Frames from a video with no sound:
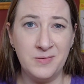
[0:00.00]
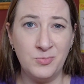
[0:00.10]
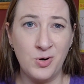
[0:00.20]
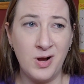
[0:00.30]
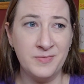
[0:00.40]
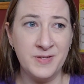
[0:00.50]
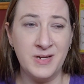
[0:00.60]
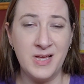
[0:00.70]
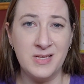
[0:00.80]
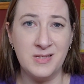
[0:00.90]
more often
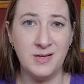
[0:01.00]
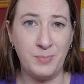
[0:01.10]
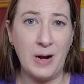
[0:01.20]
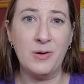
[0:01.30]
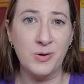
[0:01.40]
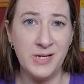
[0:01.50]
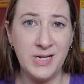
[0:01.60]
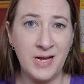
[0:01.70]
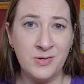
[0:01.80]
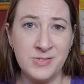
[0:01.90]
a priority now,